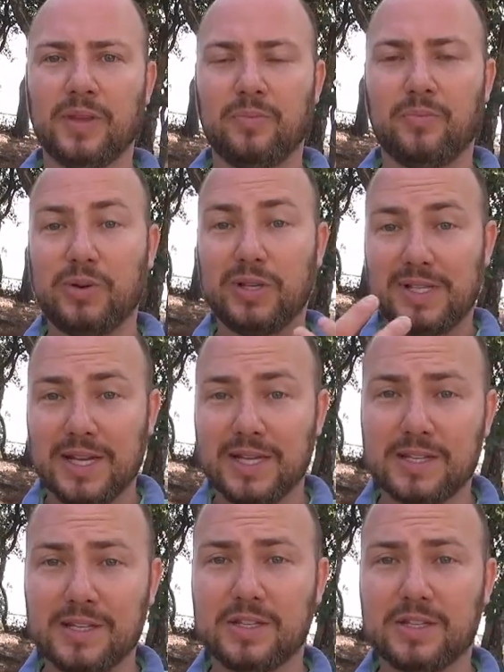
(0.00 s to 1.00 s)
present
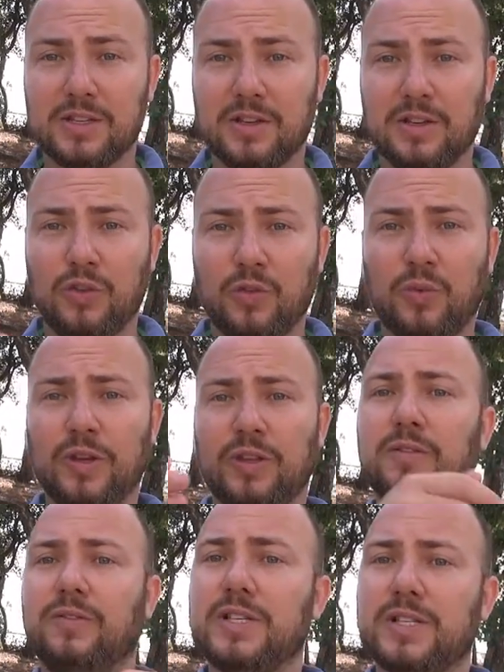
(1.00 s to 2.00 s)
it with
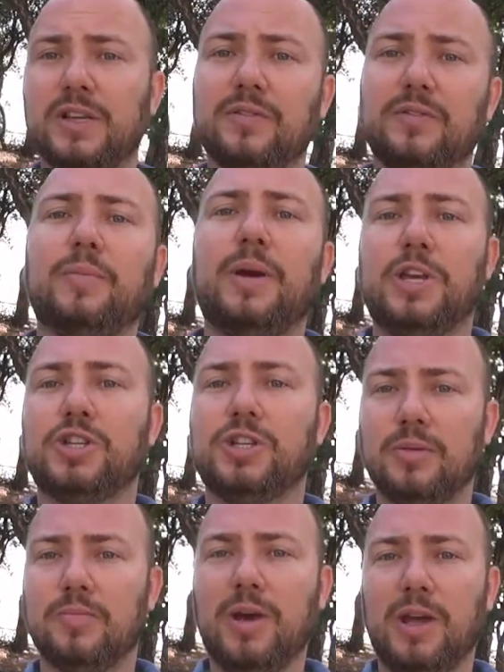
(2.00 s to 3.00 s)
the risk information
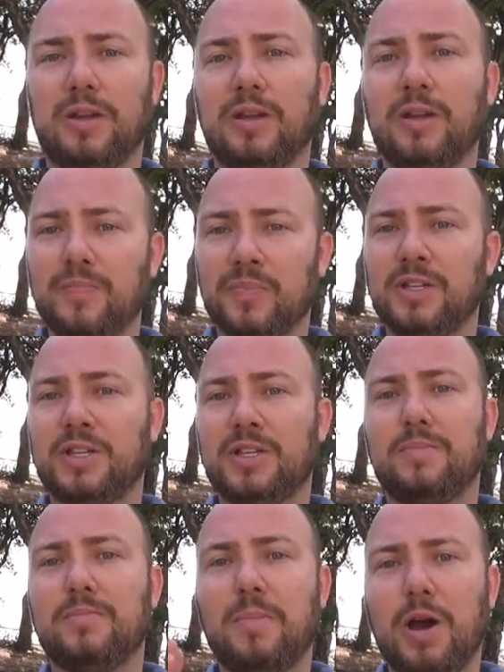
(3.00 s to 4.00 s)
embedded. This is a
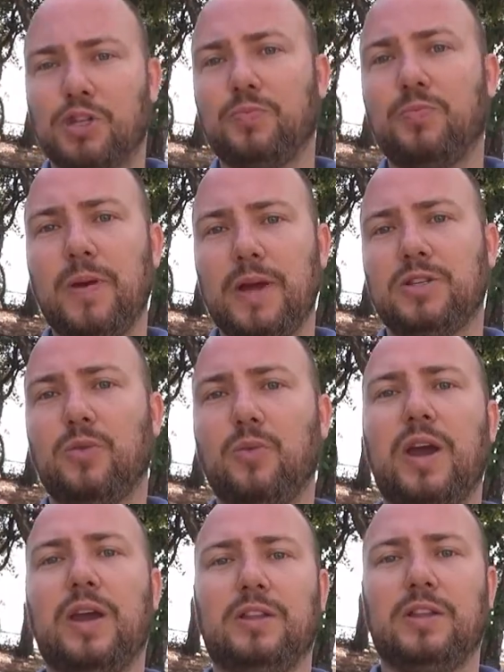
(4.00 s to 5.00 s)
much better
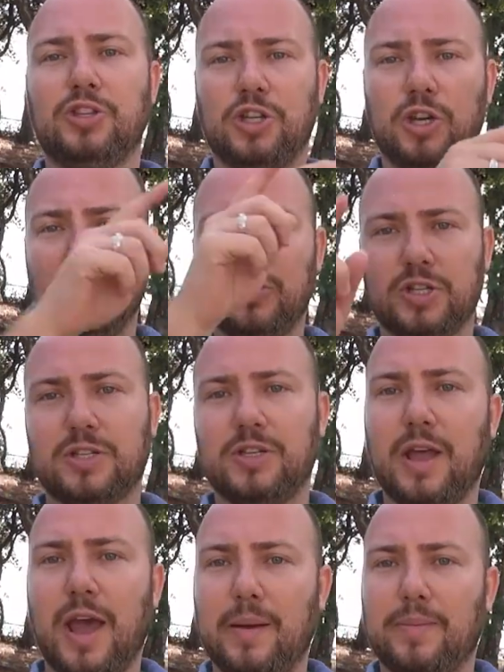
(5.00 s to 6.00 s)
way than showing just an
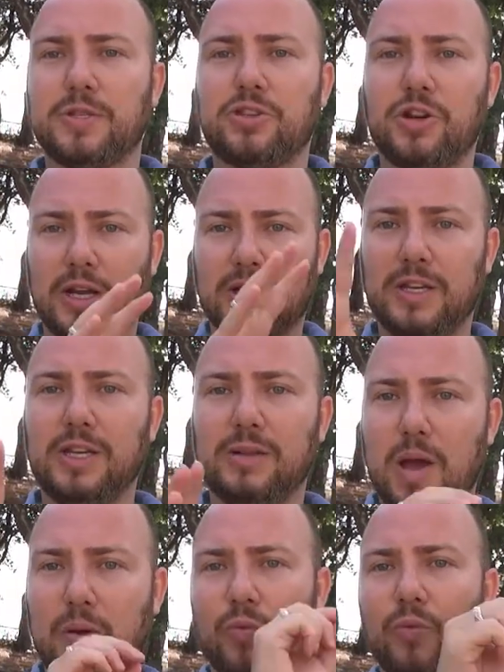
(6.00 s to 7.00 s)
abstract heat
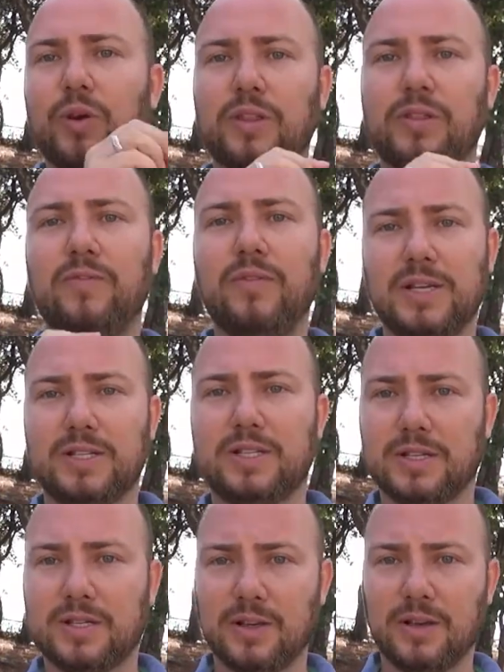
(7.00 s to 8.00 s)
map with
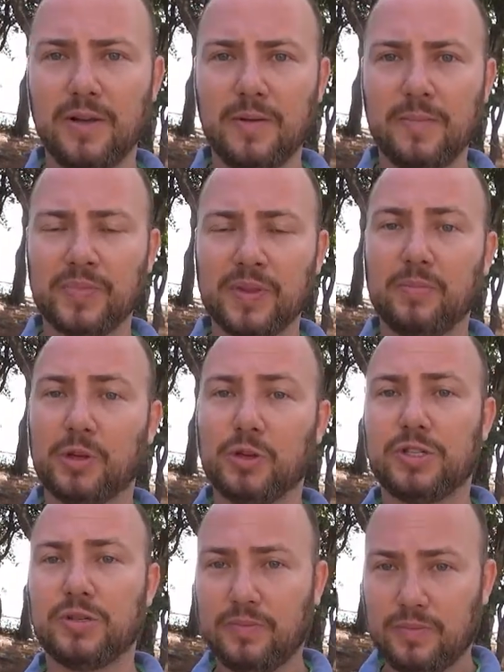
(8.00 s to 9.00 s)
risks.
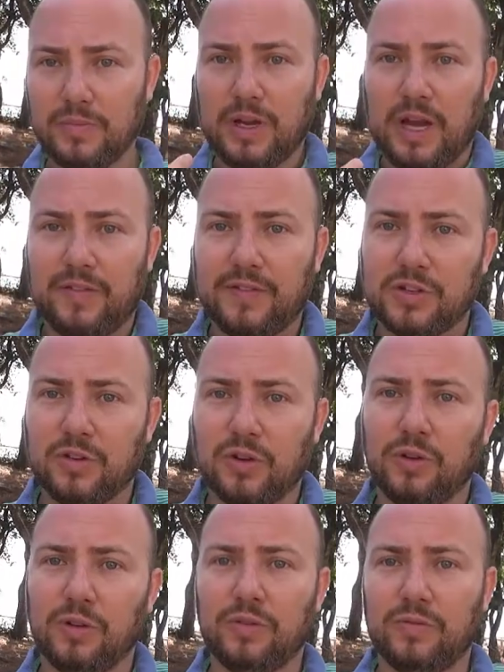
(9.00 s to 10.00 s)
Because after
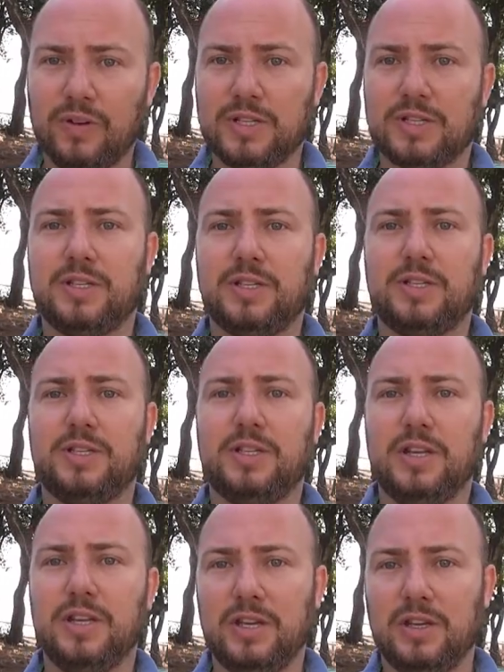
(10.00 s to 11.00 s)
all, risks is
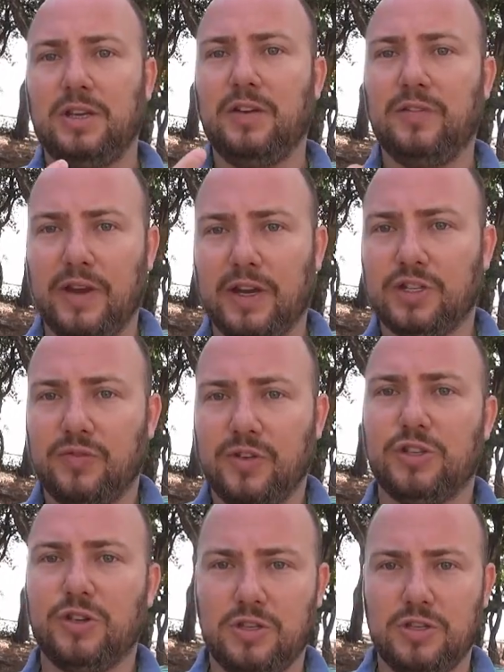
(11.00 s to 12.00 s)
the effects of
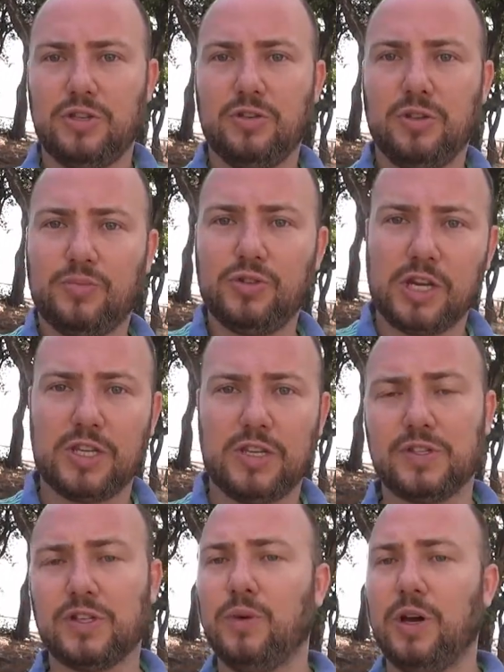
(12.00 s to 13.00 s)
uncertainty on objectives.
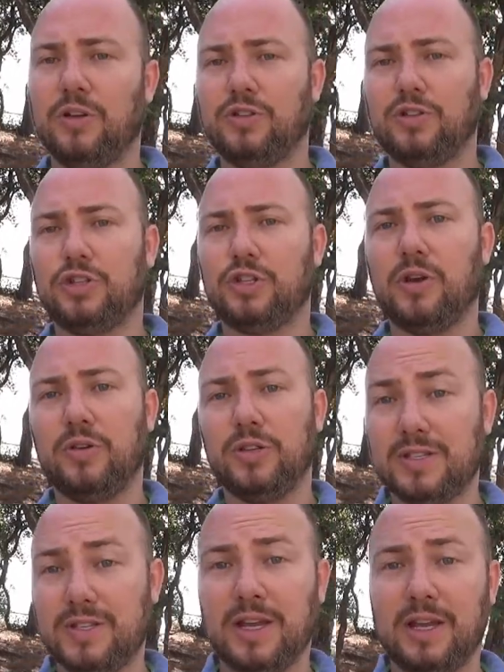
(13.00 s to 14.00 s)
So why don't you show
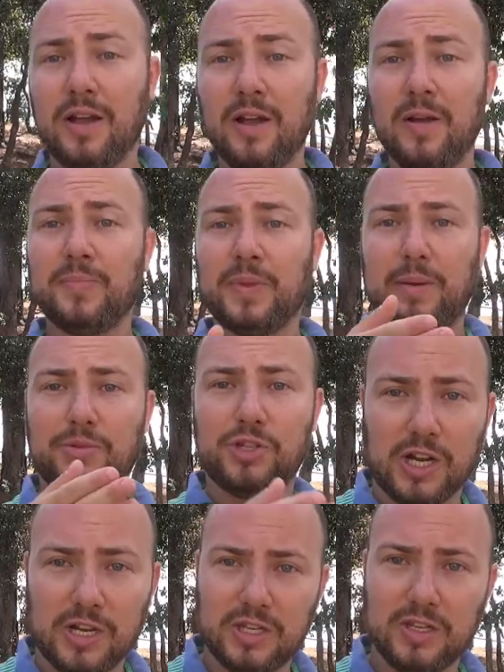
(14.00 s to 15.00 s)
instead
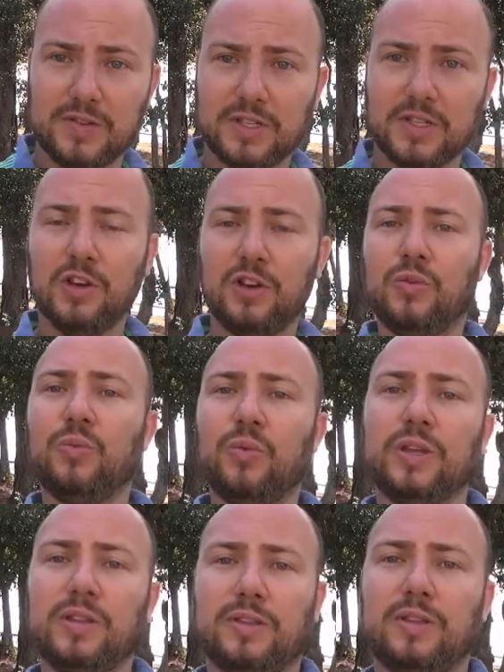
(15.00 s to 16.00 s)
objectives
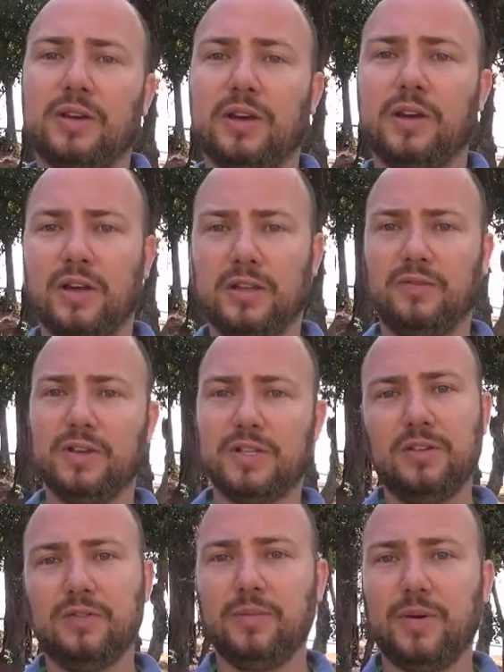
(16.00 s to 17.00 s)
with uh, the risk
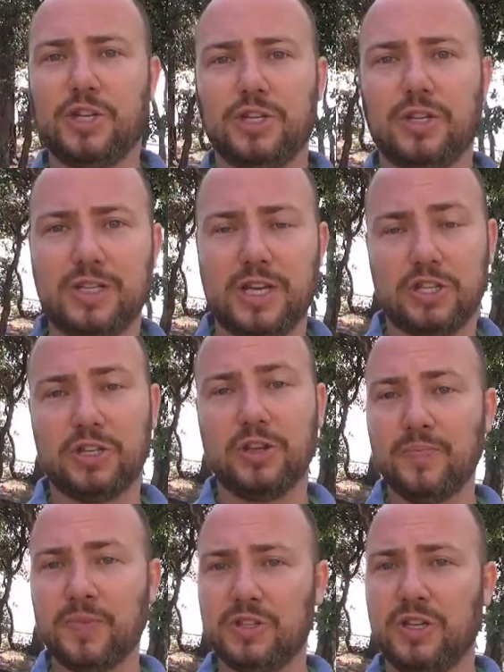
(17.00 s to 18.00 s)
information attached?
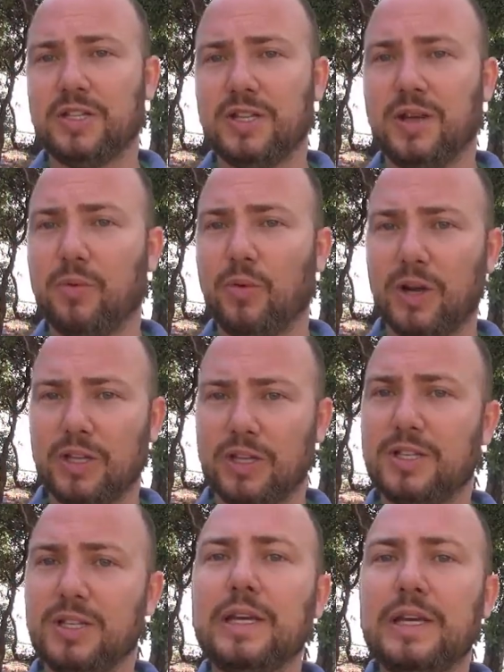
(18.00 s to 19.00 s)
So that's number one, that's
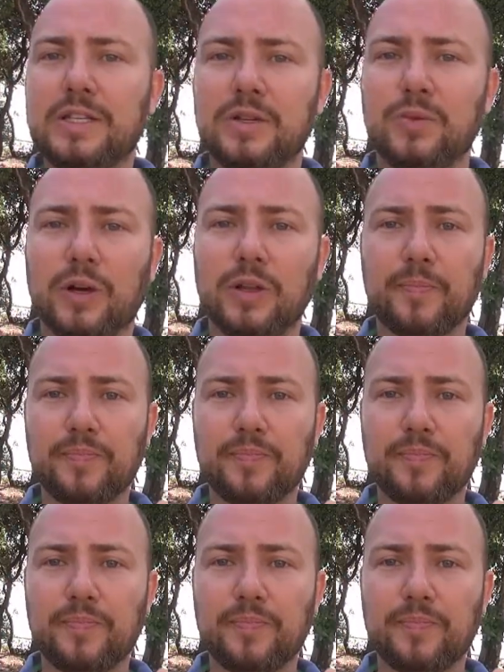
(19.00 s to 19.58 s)
the easy one.